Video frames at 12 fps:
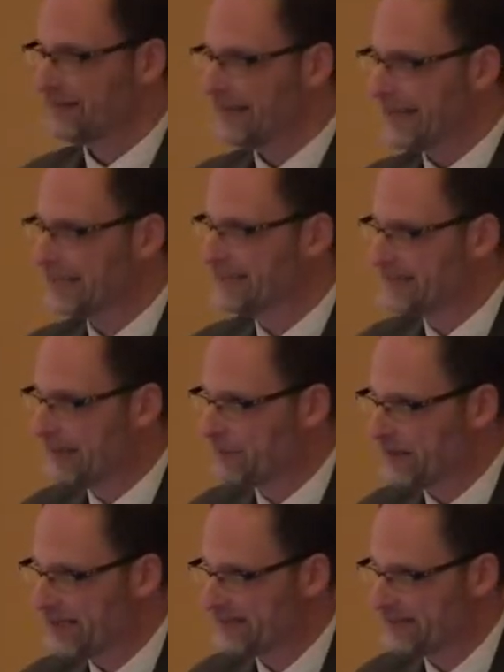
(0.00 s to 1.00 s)
And in some
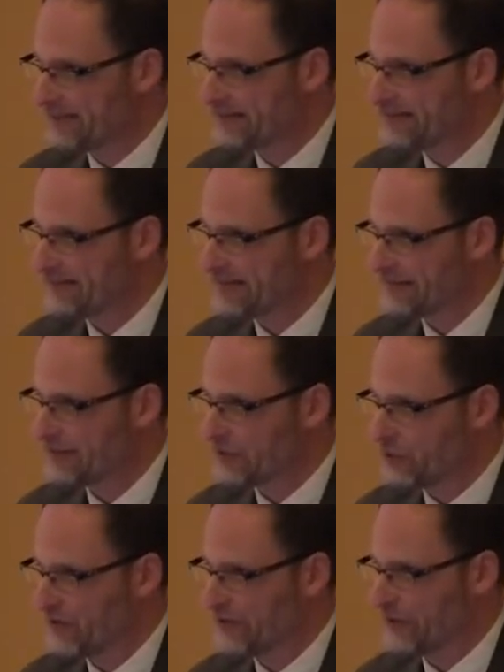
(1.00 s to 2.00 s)
places in the
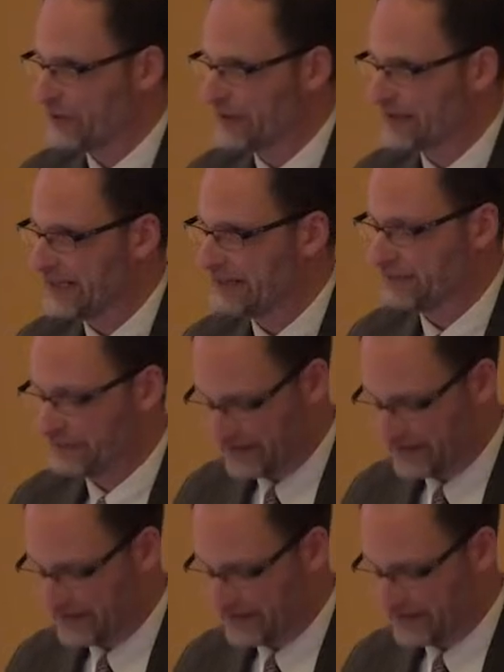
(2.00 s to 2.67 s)
colonial archive of